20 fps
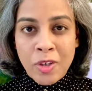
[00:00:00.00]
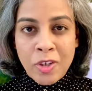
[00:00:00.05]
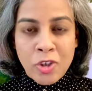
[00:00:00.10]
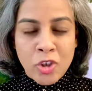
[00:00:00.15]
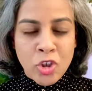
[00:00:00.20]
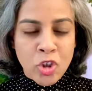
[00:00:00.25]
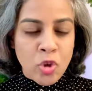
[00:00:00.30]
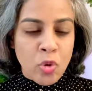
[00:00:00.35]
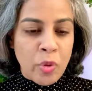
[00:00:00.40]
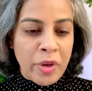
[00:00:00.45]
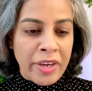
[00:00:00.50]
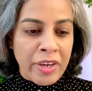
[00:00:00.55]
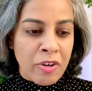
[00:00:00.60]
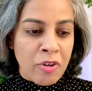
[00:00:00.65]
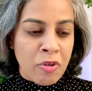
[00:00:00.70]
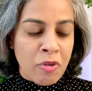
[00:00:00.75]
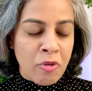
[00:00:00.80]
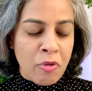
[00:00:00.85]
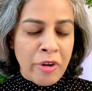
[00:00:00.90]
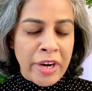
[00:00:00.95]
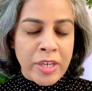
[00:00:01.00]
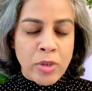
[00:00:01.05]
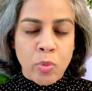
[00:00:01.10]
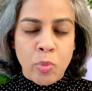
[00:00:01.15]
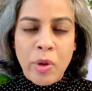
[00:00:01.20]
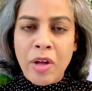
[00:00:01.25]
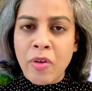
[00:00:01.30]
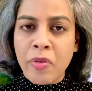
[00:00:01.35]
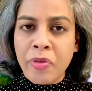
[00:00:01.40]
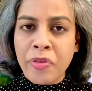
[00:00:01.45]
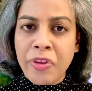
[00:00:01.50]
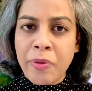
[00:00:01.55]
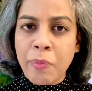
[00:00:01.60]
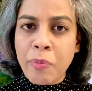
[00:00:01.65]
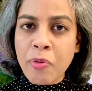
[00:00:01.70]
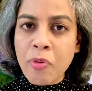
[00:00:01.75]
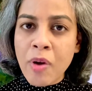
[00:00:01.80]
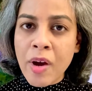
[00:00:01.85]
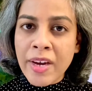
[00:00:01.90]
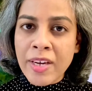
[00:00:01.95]
showing great wealth and
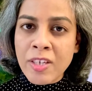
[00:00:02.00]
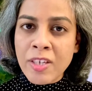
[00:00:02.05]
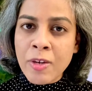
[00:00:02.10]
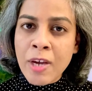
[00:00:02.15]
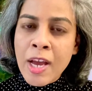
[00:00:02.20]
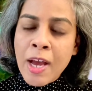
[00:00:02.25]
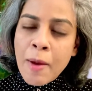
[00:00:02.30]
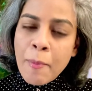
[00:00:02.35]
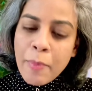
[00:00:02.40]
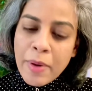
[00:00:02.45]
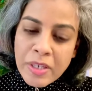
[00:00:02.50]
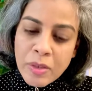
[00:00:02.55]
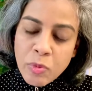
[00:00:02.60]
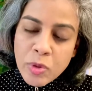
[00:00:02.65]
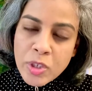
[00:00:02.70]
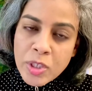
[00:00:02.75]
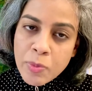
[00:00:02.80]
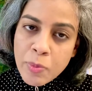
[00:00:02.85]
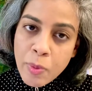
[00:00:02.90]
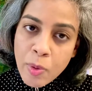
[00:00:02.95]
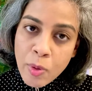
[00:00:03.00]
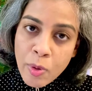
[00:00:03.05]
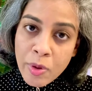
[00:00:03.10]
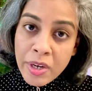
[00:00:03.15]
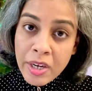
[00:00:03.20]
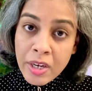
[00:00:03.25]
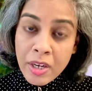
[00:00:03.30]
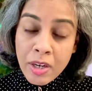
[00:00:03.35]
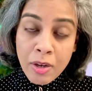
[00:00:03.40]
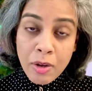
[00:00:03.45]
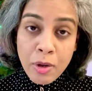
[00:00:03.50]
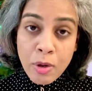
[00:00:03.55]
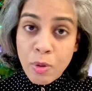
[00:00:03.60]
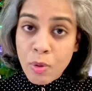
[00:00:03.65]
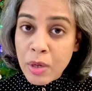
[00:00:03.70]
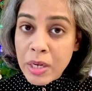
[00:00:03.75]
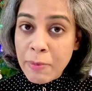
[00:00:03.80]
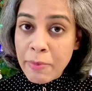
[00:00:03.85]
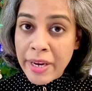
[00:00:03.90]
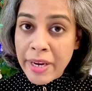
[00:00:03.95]
pride, but He was born in a
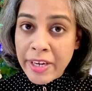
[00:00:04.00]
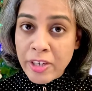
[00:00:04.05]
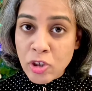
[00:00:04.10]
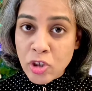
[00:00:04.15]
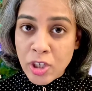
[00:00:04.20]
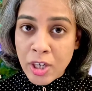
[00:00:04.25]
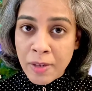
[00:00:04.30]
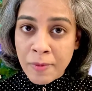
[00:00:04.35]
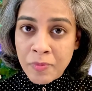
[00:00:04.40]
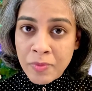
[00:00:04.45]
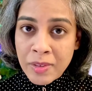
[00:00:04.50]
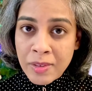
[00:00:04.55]
lowly manger,